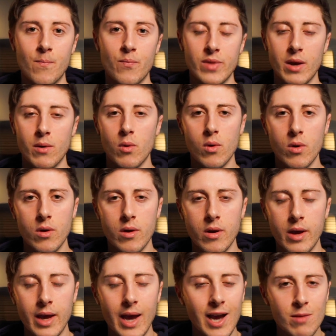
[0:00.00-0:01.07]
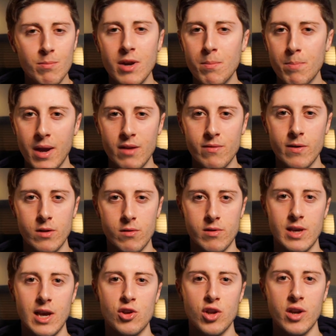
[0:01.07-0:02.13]
Now, it has many benefits of
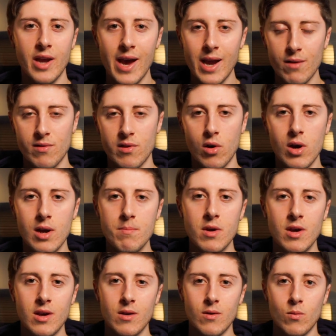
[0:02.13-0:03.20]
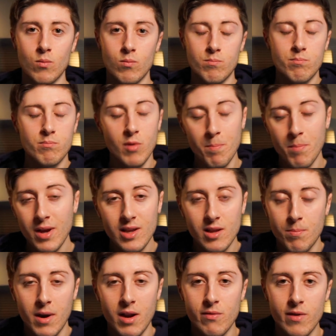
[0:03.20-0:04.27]
scheduling ahead of time. The biggest
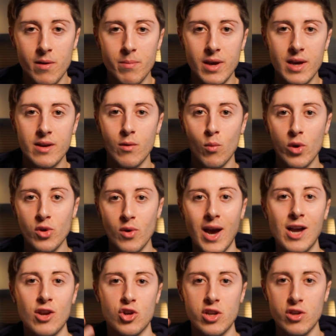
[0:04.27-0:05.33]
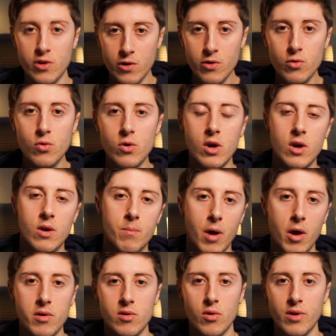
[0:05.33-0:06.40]
benefit being that when you actually do
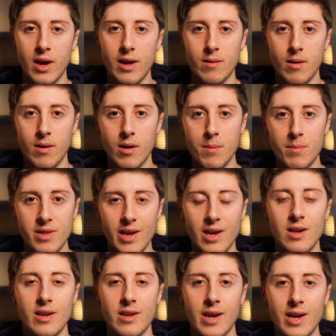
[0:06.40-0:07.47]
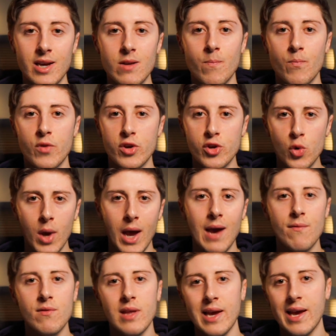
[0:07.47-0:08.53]
post on that particular day, you
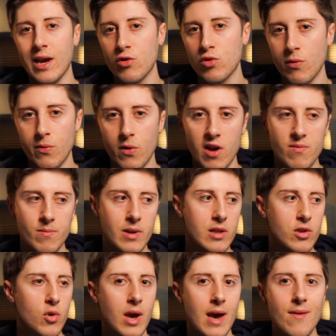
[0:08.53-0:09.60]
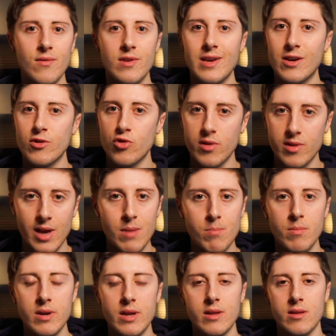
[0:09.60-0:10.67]
have that extra 5 minutes, you have the extra 10
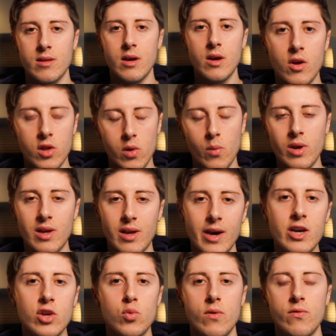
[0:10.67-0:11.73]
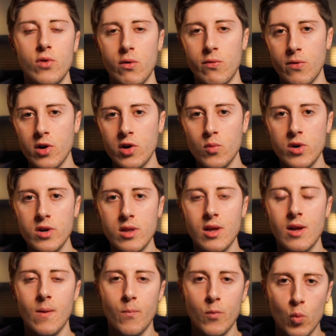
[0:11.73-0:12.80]
minutes to engage with your followers,
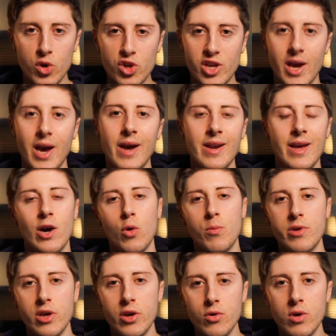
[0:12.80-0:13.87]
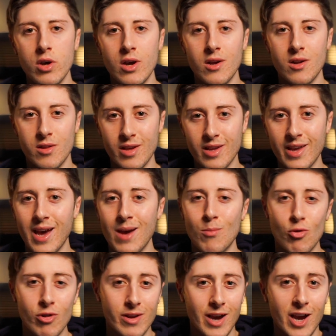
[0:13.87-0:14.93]
which can help you to get
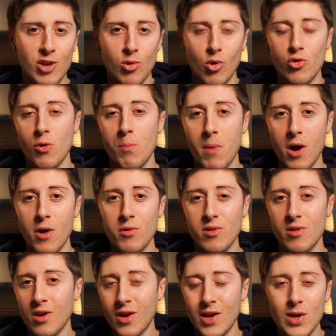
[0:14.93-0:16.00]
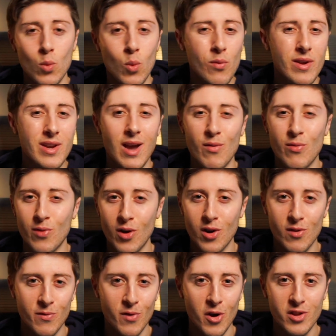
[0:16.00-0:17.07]
more engagement on your post within that
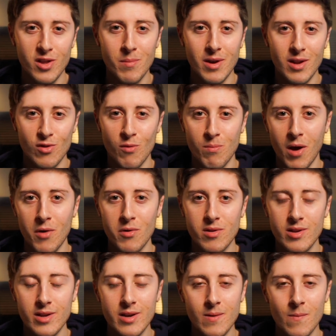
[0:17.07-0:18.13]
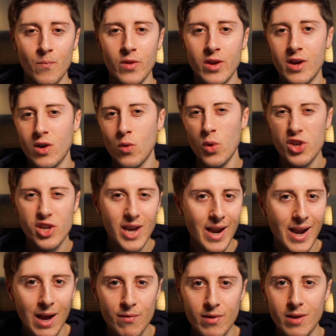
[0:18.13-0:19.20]
first 30 minutes of posting, which can
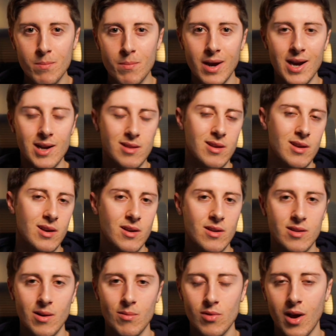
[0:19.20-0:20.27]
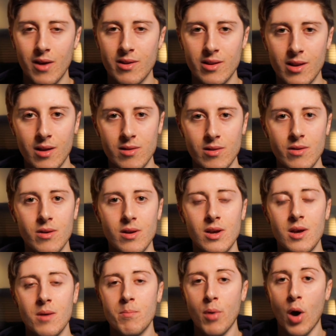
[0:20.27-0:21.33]
have an impact. Sometimes it doesn't,
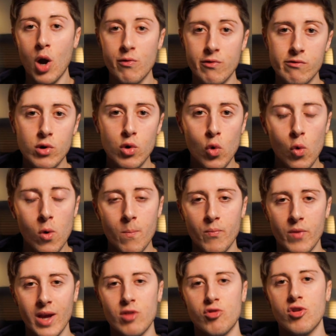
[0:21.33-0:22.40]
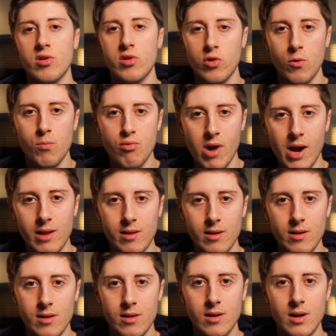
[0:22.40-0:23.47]
but overall, it's just good
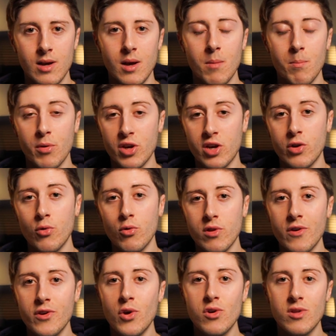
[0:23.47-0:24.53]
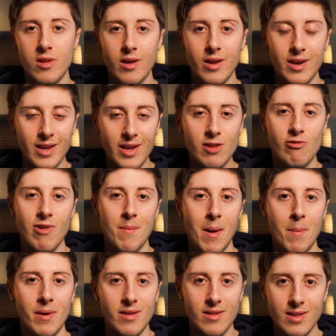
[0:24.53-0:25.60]
practice. But you can also use the Instagram
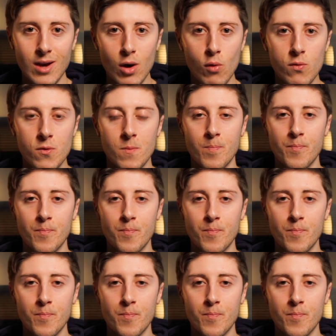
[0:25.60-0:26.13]
app itself